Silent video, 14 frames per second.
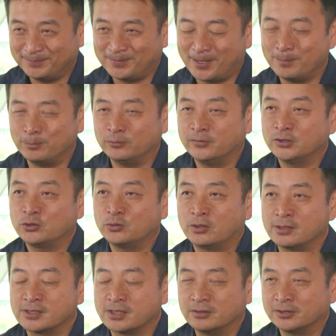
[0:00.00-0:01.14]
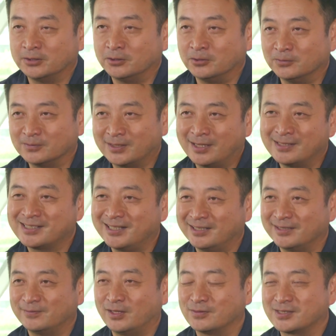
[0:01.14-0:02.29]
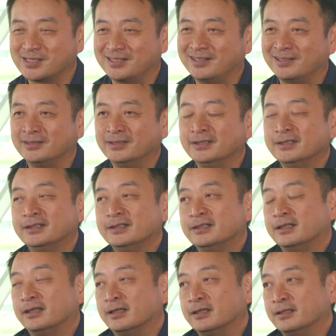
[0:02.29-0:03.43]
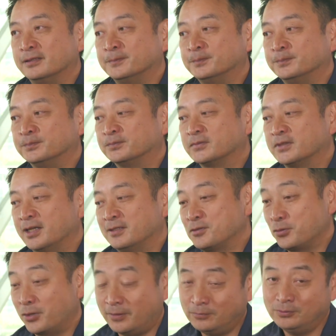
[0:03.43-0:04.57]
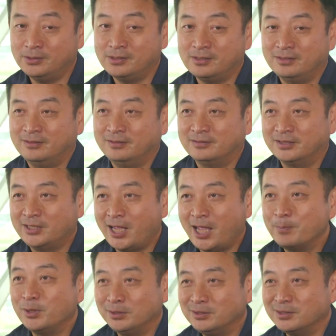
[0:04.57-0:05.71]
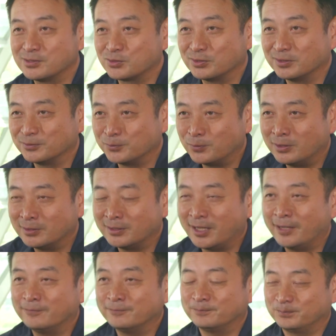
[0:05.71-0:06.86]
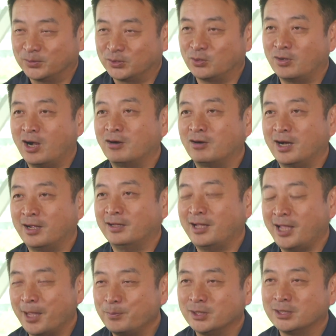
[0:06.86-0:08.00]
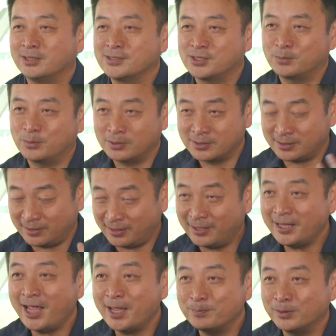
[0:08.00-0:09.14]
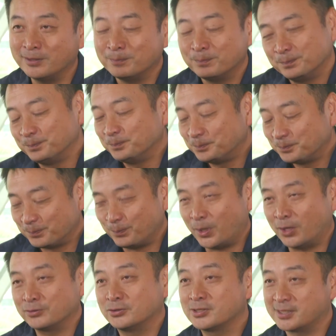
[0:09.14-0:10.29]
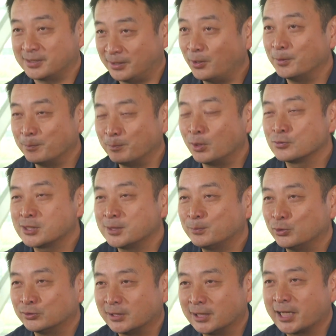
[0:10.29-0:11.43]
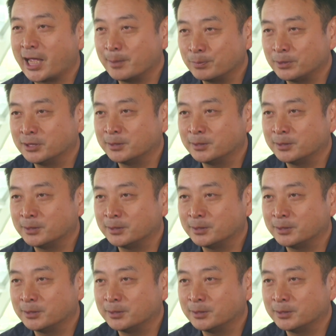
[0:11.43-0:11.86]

moving towards our goal. That's kind of our style. And the travel is a happy industry. We want to have our happy customers and happy partners, and most importantly, happy